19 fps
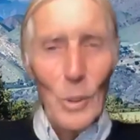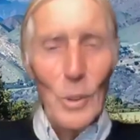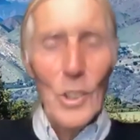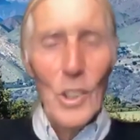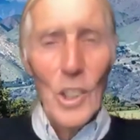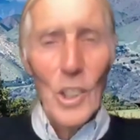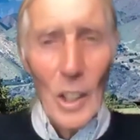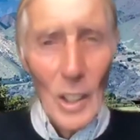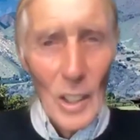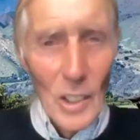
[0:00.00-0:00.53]

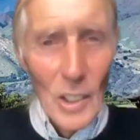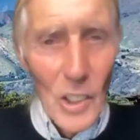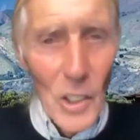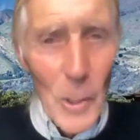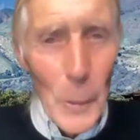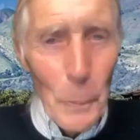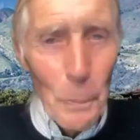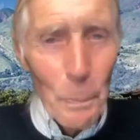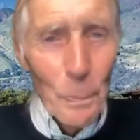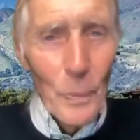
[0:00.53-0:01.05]
church.
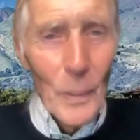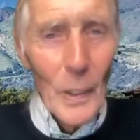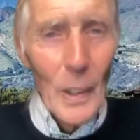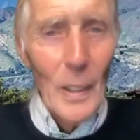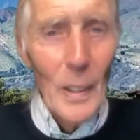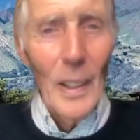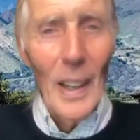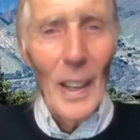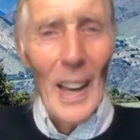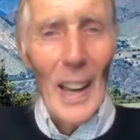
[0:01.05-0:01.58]

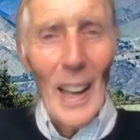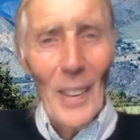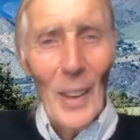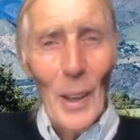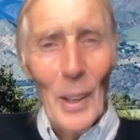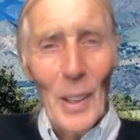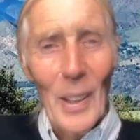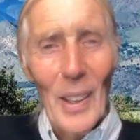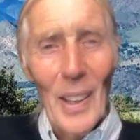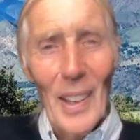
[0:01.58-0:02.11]
And
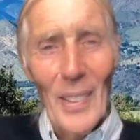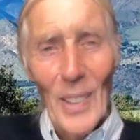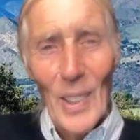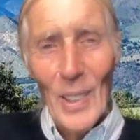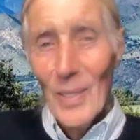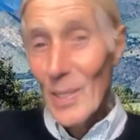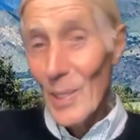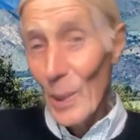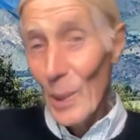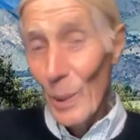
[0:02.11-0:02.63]

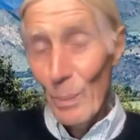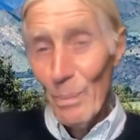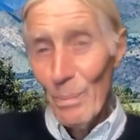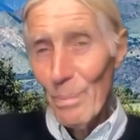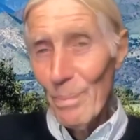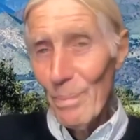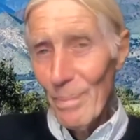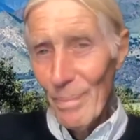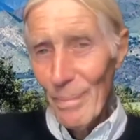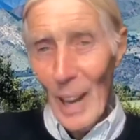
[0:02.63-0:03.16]

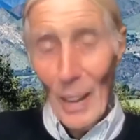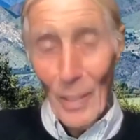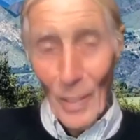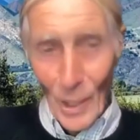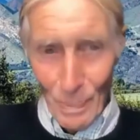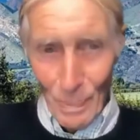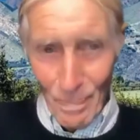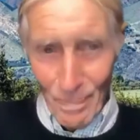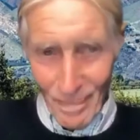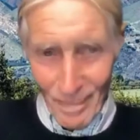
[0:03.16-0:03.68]
the
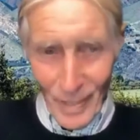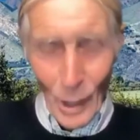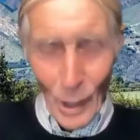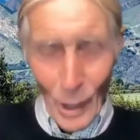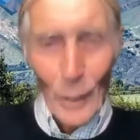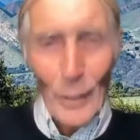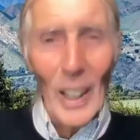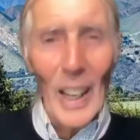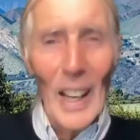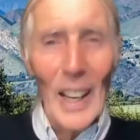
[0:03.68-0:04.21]

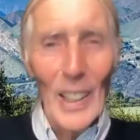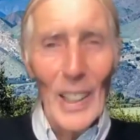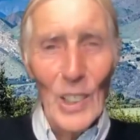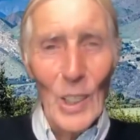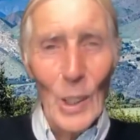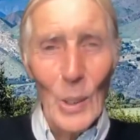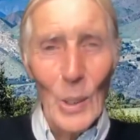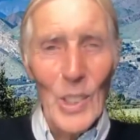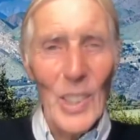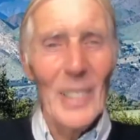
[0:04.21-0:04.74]
overriding
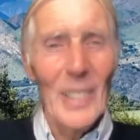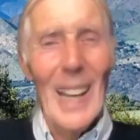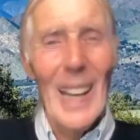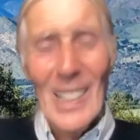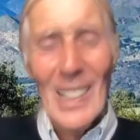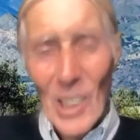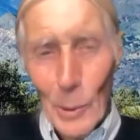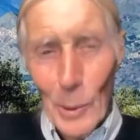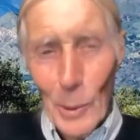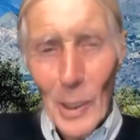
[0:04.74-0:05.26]
soul said,
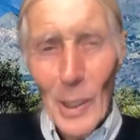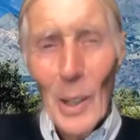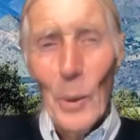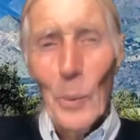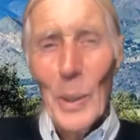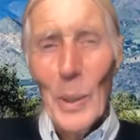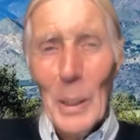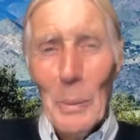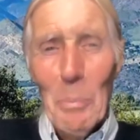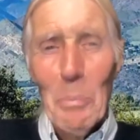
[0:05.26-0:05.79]
actually,
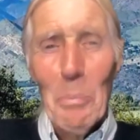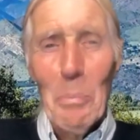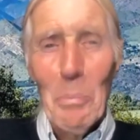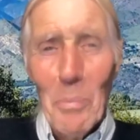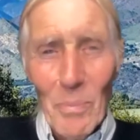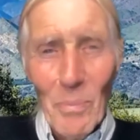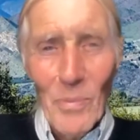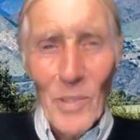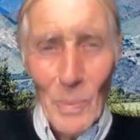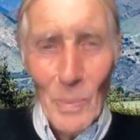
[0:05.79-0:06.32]
we didn't
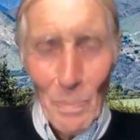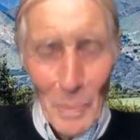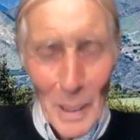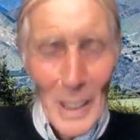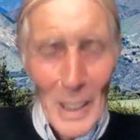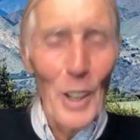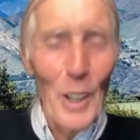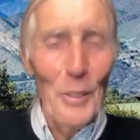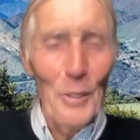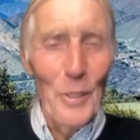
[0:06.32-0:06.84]

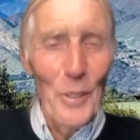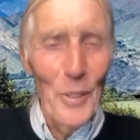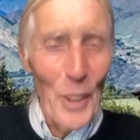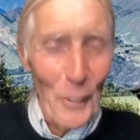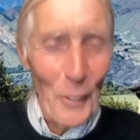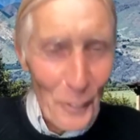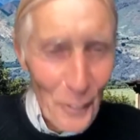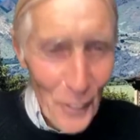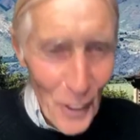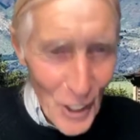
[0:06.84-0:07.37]
mean the
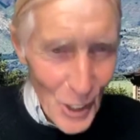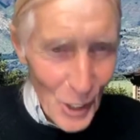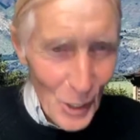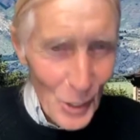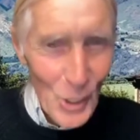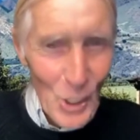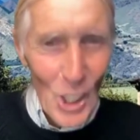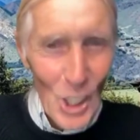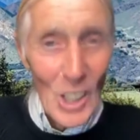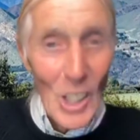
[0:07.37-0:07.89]
physical
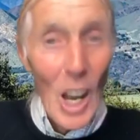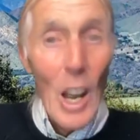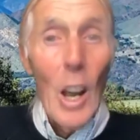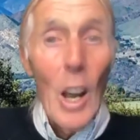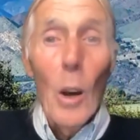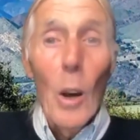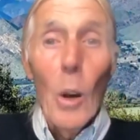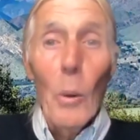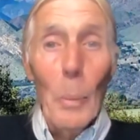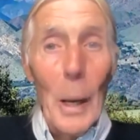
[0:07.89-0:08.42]
church.
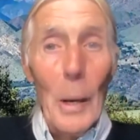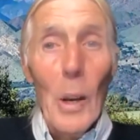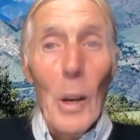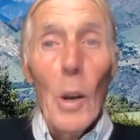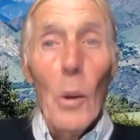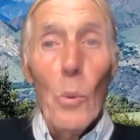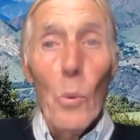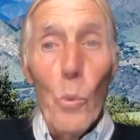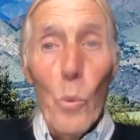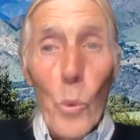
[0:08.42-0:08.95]
We meant
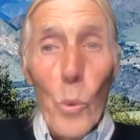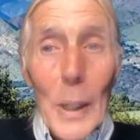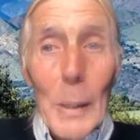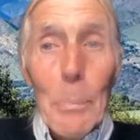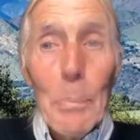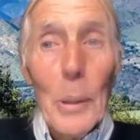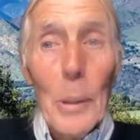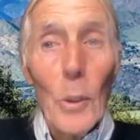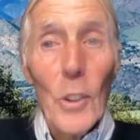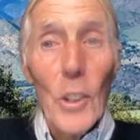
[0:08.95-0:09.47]

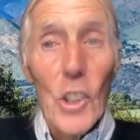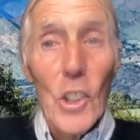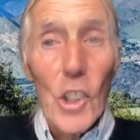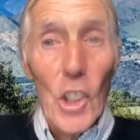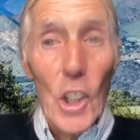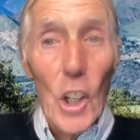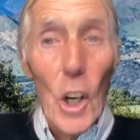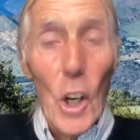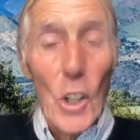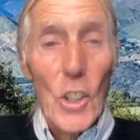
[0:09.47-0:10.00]
rebuild the
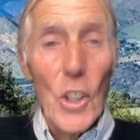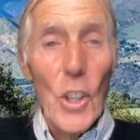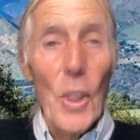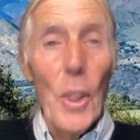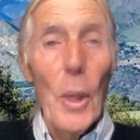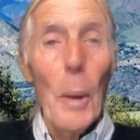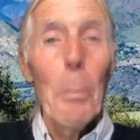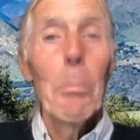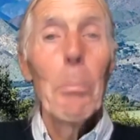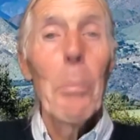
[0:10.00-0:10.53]
church,
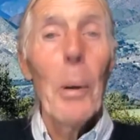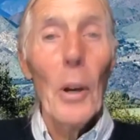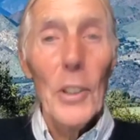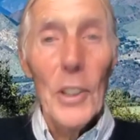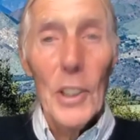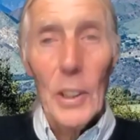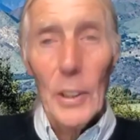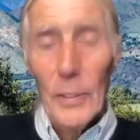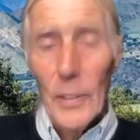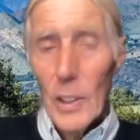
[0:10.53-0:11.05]
the
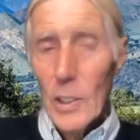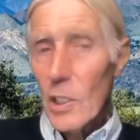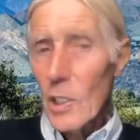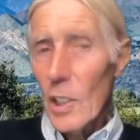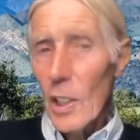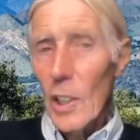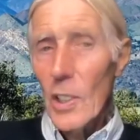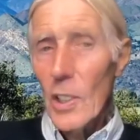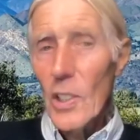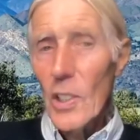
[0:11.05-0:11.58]
body of the
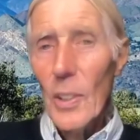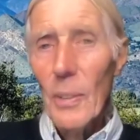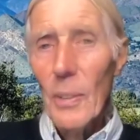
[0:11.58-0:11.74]
church,